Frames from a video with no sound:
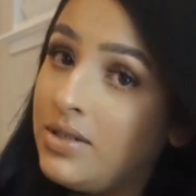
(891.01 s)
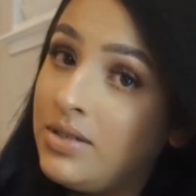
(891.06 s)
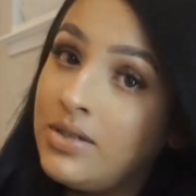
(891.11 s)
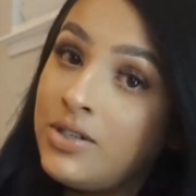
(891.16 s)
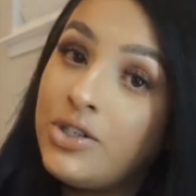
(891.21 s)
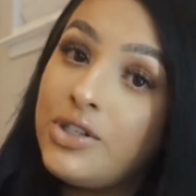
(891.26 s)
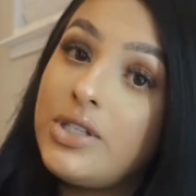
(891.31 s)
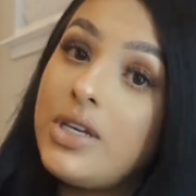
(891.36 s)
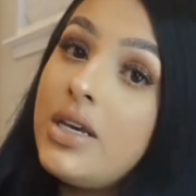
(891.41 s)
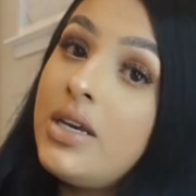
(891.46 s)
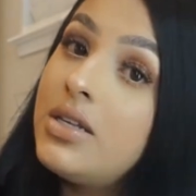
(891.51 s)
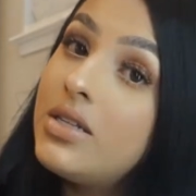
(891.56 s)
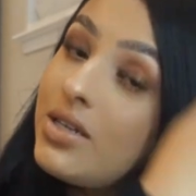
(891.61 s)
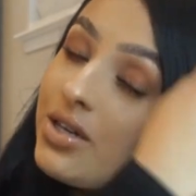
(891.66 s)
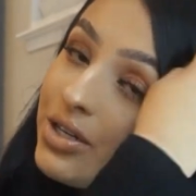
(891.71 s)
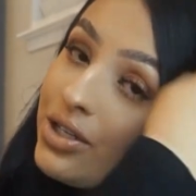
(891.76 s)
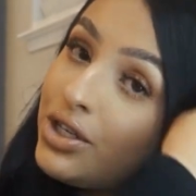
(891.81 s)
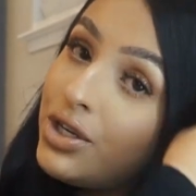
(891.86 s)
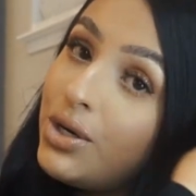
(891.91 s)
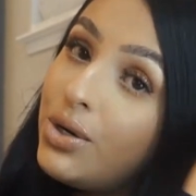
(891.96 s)
just
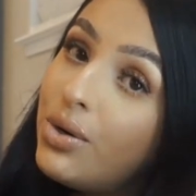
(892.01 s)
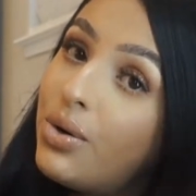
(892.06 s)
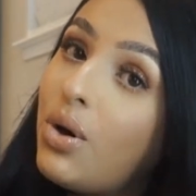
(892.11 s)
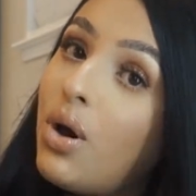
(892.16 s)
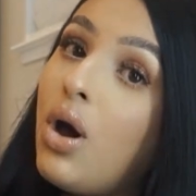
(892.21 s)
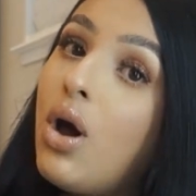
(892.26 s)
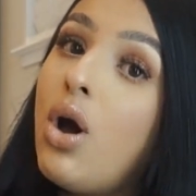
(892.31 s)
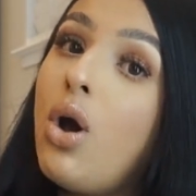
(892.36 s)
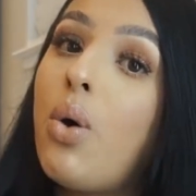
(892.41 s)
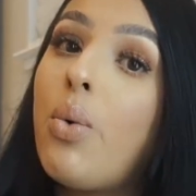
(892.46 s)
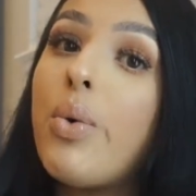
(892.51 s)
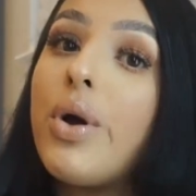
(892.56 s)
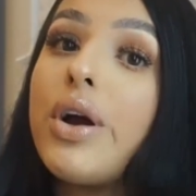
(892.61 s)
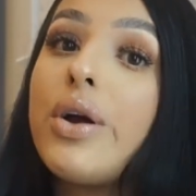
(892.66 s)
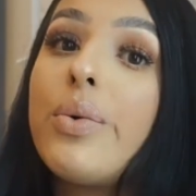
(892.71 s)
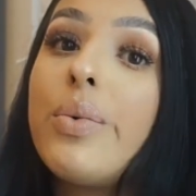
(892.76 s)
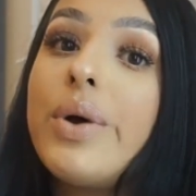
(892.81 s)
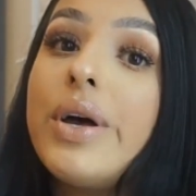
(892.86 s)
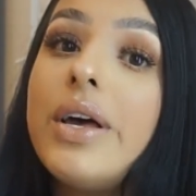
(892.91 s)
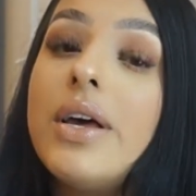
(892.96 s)
easier to
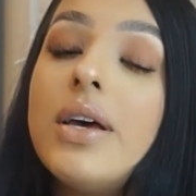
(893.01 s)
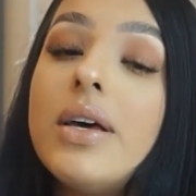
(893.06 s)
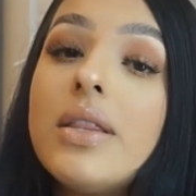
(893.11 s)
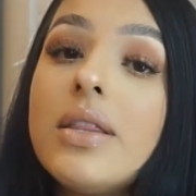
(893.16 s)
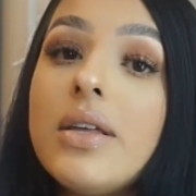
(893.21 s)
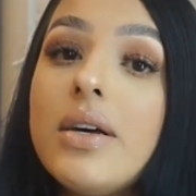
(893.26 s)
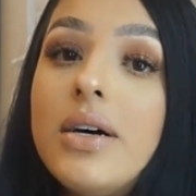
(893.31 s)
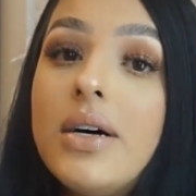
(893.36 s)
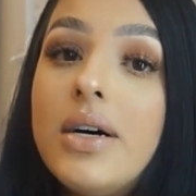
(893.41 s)
work with.